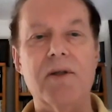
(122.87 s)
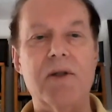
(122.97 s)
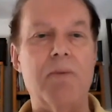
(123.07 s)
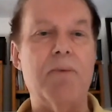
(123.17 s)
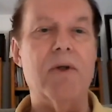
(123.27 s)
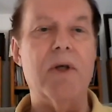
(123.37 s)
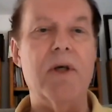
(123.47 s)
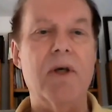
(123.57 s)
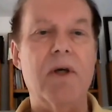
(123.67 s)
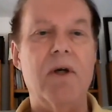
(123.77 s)
that
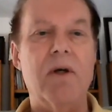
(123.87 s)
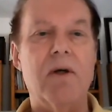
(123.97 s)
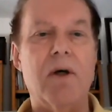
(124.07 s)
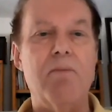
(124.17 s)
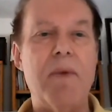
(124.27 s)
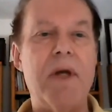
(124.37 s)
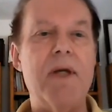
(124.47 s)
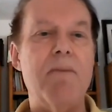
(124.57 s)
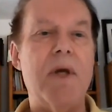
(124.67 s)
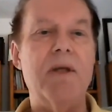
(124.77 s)
typically
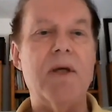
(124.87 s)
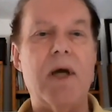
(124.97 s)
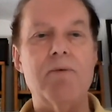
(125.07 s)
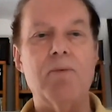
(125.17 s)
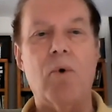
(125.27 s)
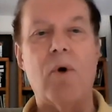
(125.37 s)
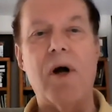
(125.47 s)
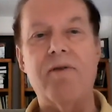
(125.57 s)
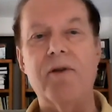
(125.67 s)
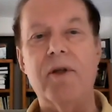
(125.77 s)
many times,
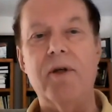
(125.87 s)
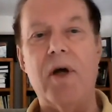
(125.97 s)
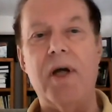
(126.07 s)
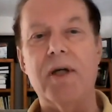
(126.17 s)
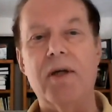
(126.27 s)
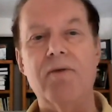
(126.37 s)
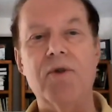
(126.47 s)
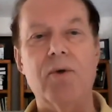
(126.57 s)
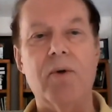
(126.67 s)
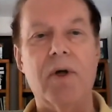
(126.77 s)
more often than not,
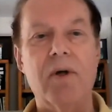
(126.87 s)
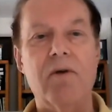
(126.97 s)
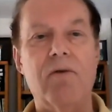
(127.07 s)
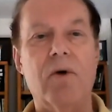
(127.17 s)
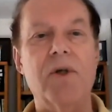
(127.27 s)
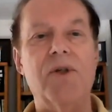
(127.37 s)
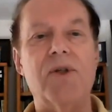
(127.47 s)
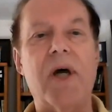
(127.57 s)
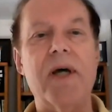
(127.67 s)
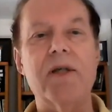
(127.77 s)
gives you a very
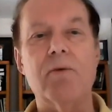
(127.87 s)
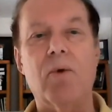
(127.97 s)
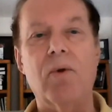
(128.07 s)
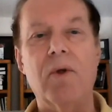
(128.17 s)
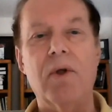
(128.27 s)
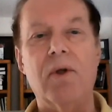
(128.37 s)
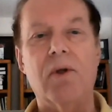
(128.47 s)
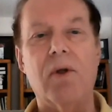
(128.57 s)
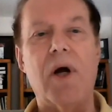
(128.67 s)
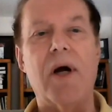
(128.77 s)
sizable,
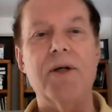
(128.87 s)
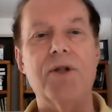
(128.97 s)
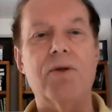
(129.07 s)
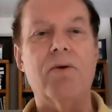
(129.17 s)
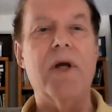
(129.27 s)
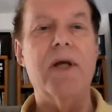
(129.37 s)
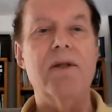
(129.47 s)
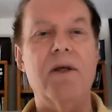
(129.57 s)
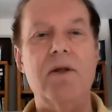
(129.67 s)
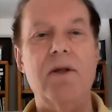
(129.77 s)
large
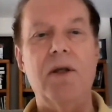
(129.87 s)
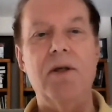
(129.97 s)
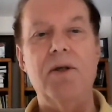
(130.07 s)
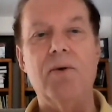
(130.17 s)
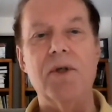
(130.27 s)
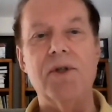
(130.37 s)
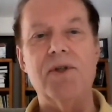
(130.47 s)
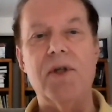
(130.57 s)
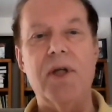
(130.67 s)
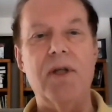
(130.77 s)
trade that you can
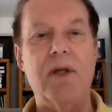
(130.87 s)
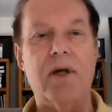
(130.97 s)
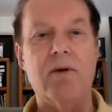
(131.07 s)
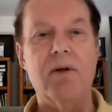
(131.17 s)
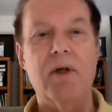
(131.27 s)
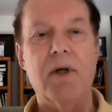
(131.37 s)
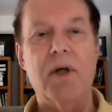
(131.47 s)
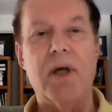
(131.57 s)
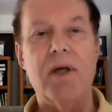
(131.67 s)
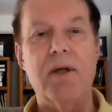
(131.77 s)
just sit in there
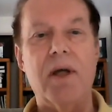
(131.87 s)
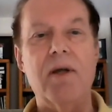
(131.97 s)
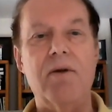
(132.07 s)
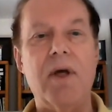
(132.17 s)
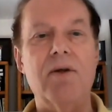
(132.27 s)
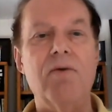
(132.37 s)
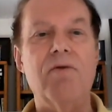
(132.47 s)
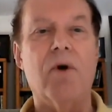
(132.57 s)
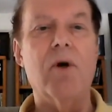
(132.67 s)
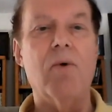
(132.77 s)
and do
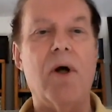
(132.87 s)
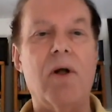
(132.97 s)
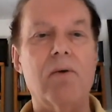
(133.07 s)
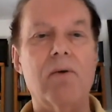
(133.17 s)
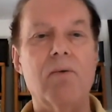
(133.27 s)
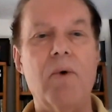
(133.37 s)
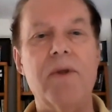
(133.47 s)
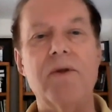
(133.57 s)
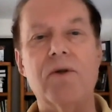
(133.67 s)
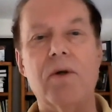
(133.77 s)
very well
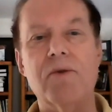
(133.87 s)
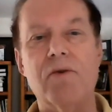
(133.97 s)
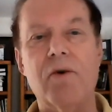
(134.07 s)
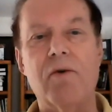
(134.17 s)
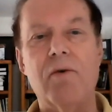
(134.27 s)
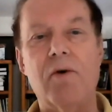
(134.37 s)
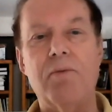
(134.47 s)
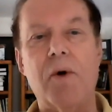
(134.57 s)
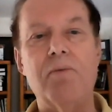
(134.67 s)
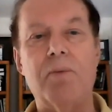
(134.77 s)
with in terms of
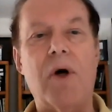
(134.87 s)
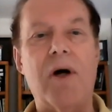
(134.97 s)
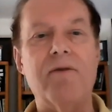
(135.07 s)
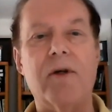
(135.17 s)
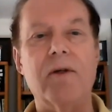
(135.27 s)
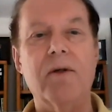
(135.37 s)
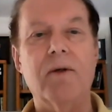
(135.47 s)
profit.